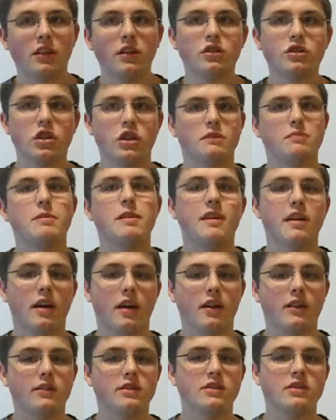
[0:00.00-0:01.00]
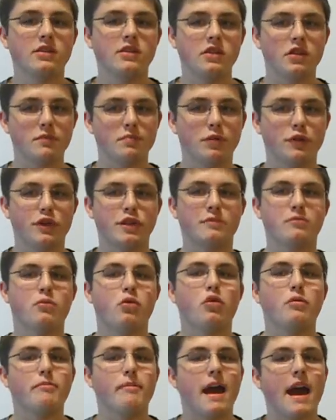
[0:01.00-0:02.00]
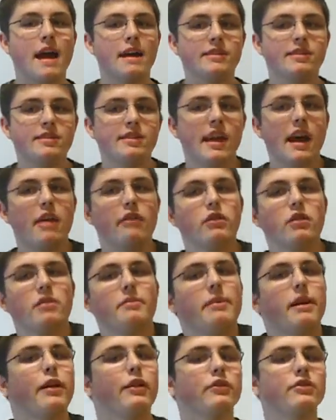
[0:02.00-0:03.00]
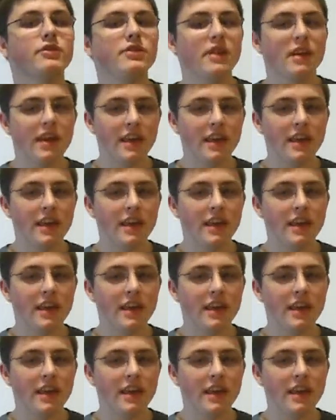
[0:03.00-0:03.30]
just because you're pushing more mass out of the barrels,